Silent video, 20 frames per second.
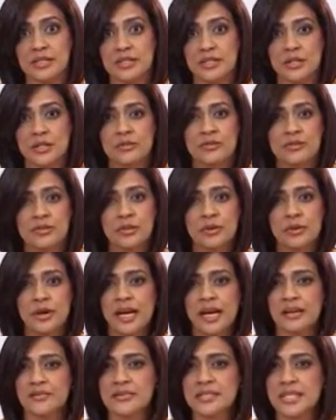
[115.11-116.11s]
So if you
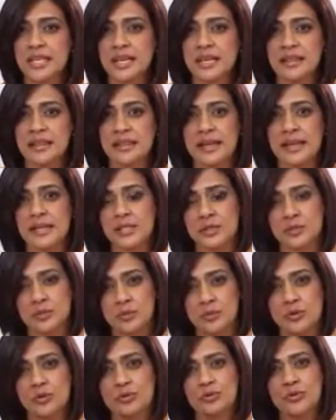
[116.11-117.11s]
have skin that's
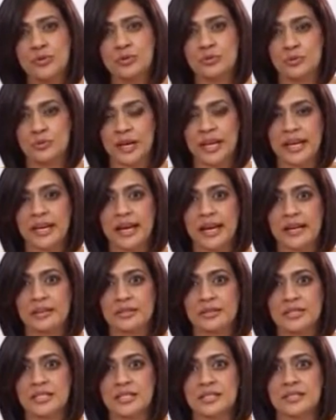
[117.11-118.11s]
prone to
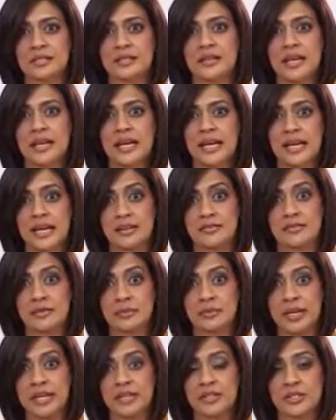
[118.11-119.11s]
breakouts and
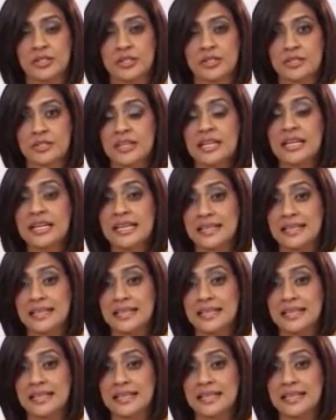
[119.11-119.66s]
inflammation,